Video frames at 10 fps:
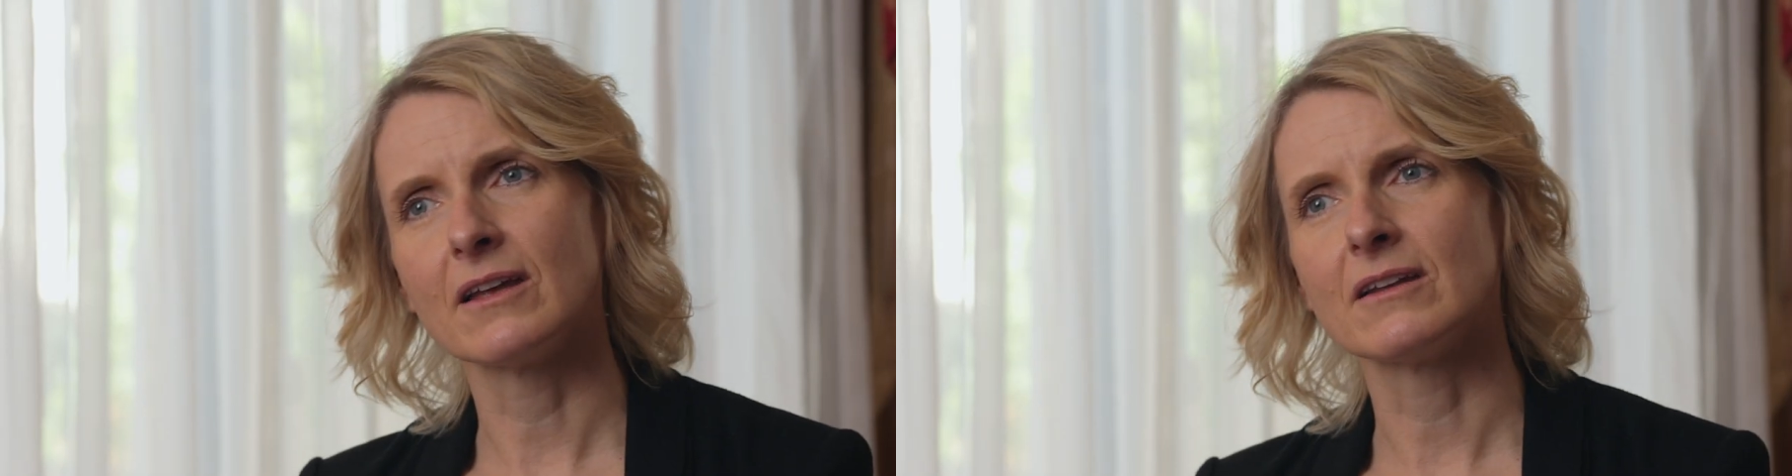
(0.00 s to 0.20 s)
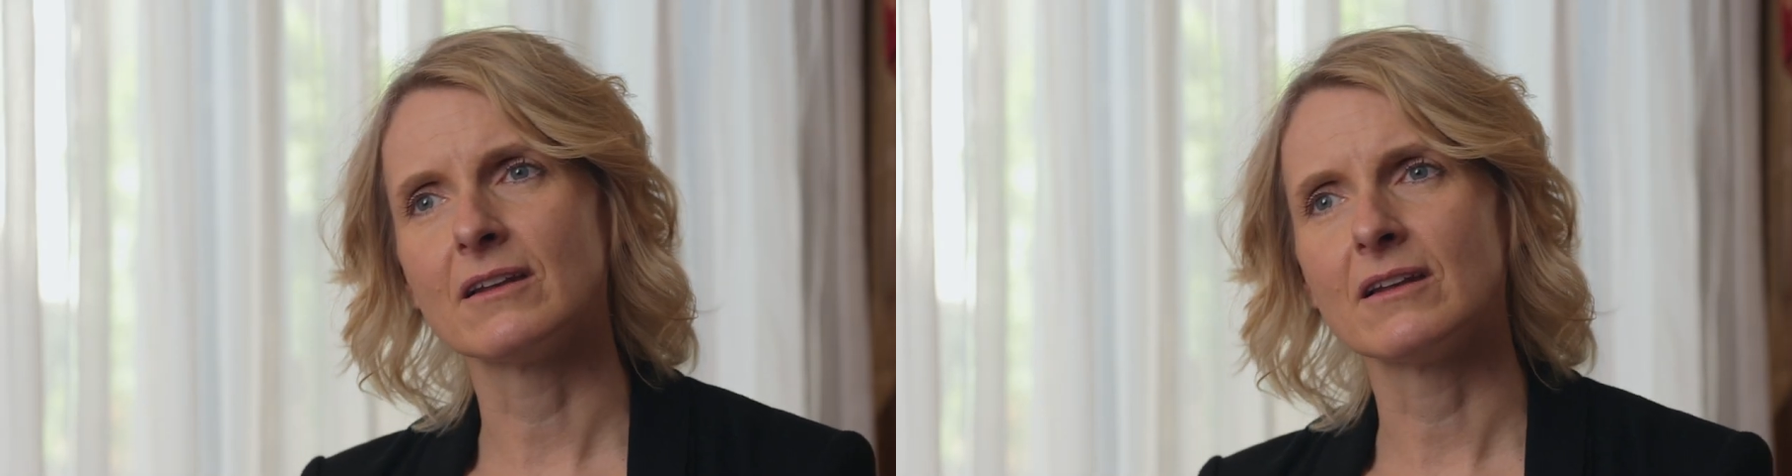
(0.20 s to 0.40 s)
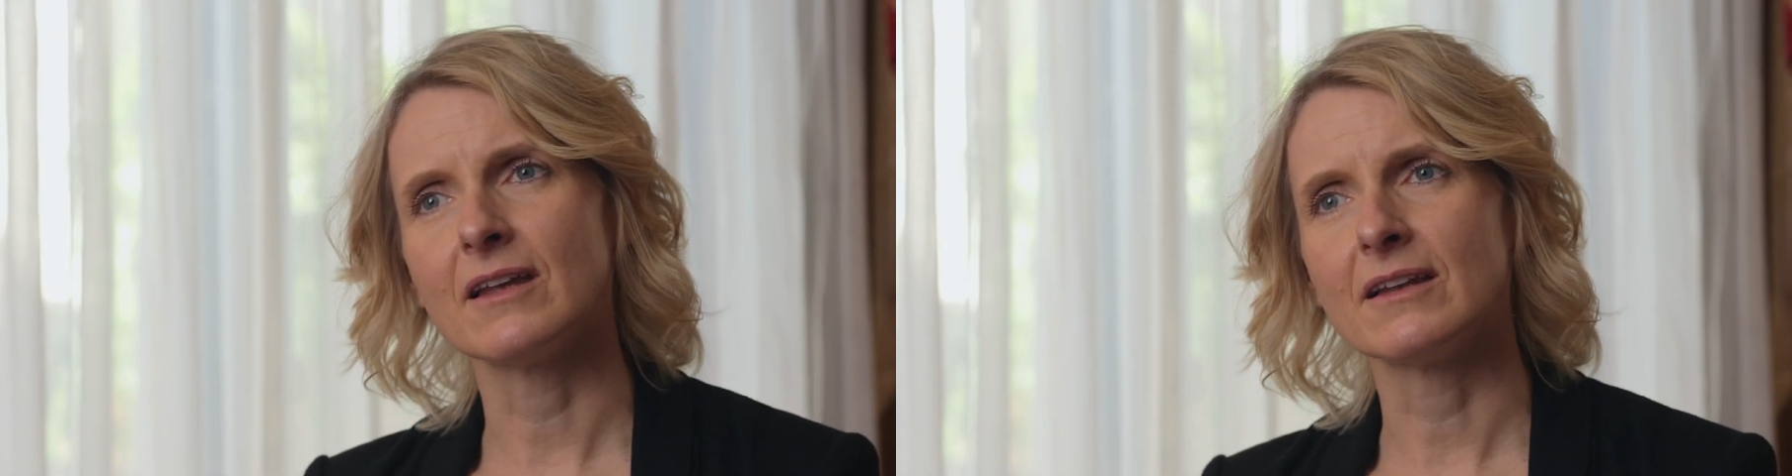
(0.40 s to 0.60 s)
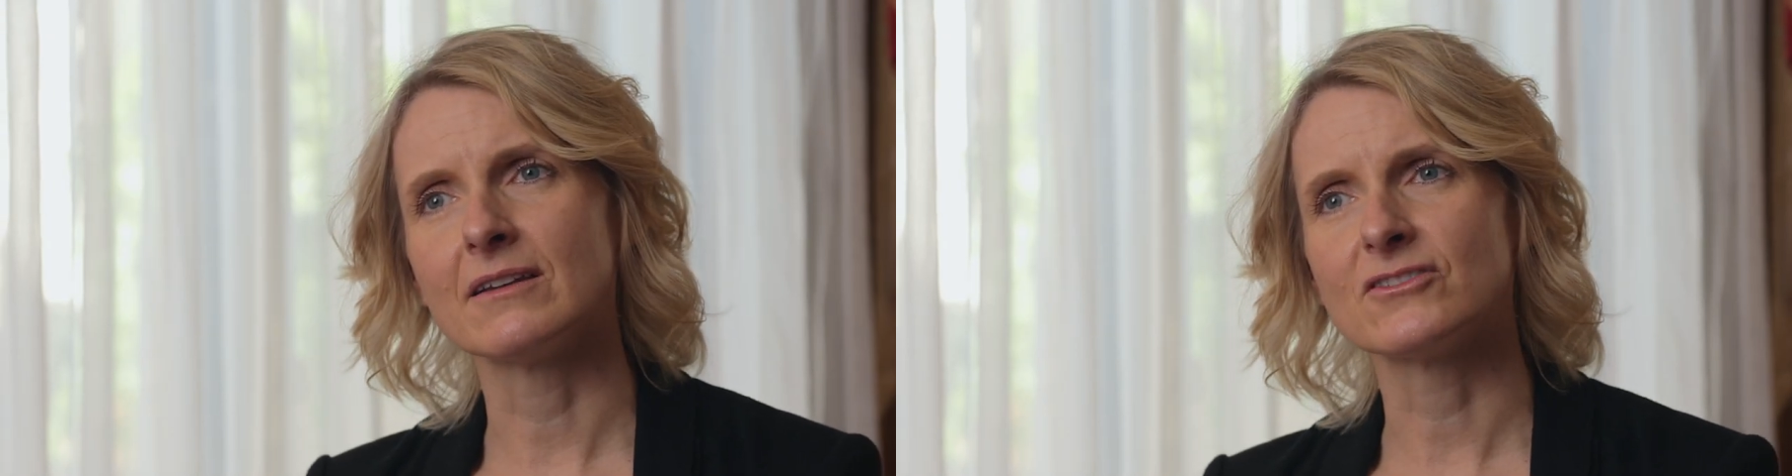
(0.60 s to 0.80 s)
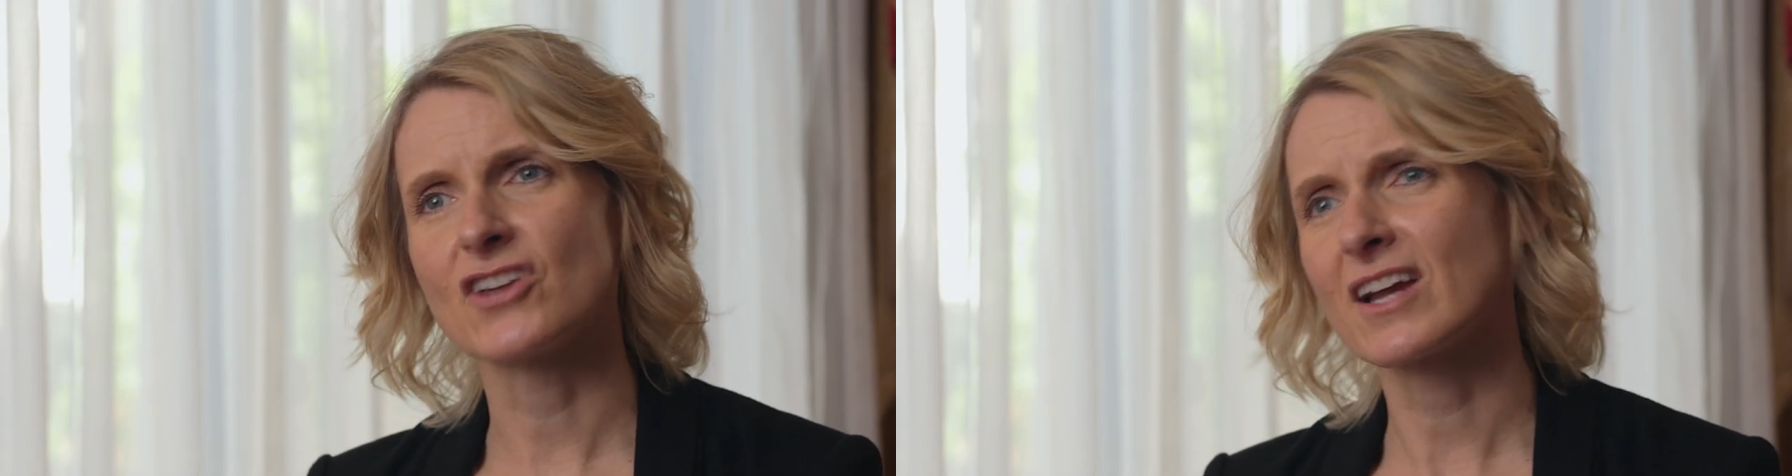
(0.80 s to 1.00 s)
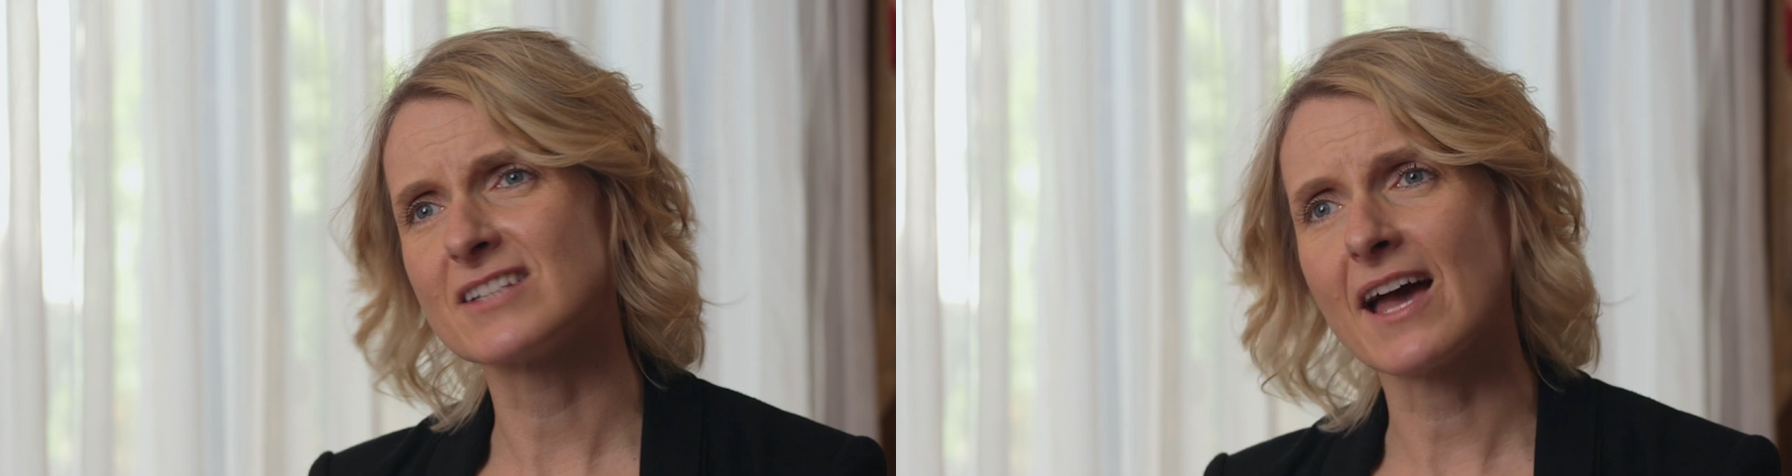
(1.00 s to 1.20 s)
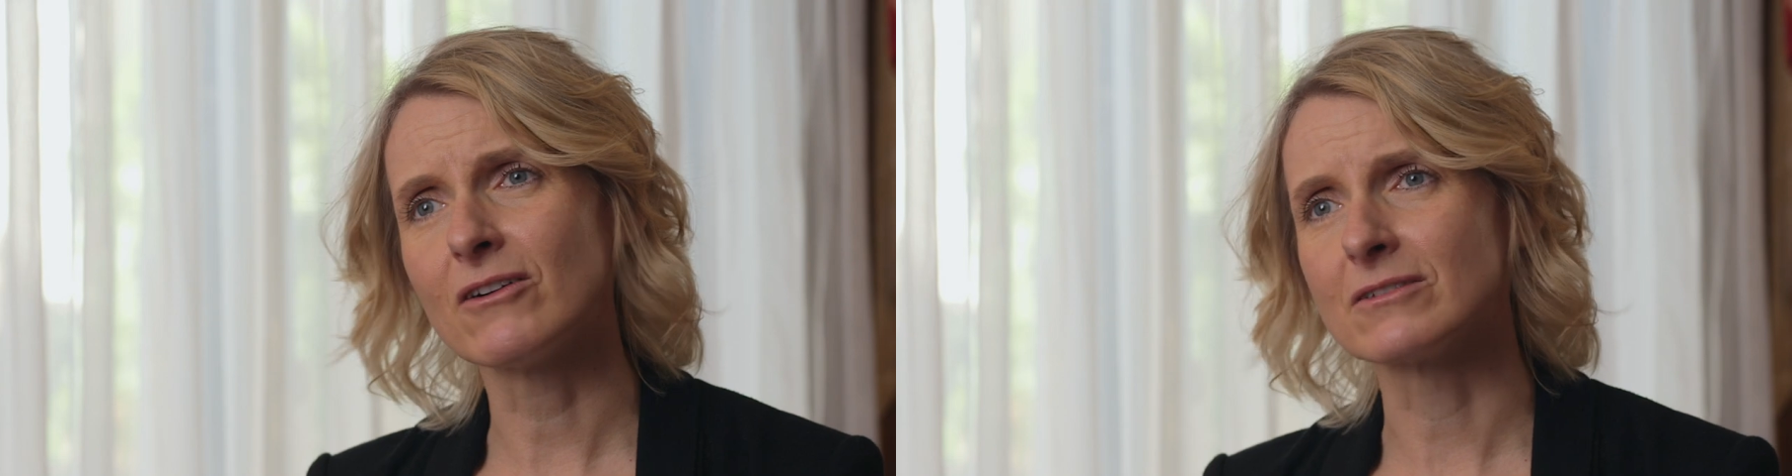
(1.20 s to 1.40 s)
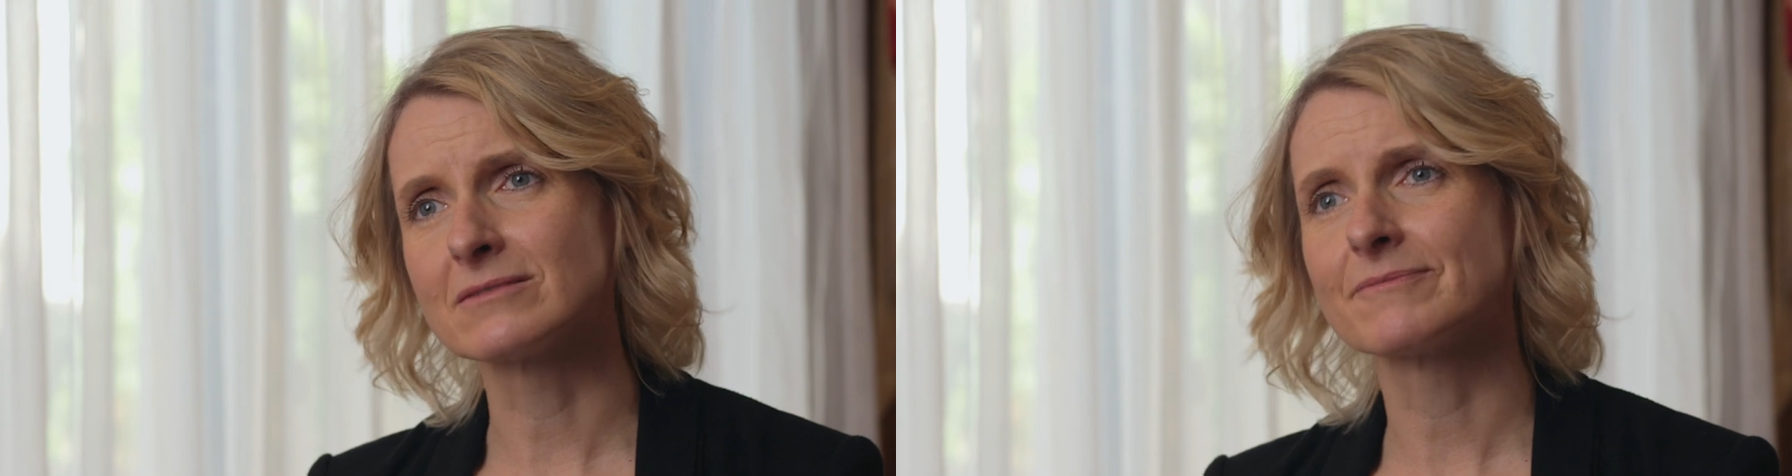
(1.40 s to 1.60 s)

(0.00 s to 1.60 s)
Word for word: and, and checked out.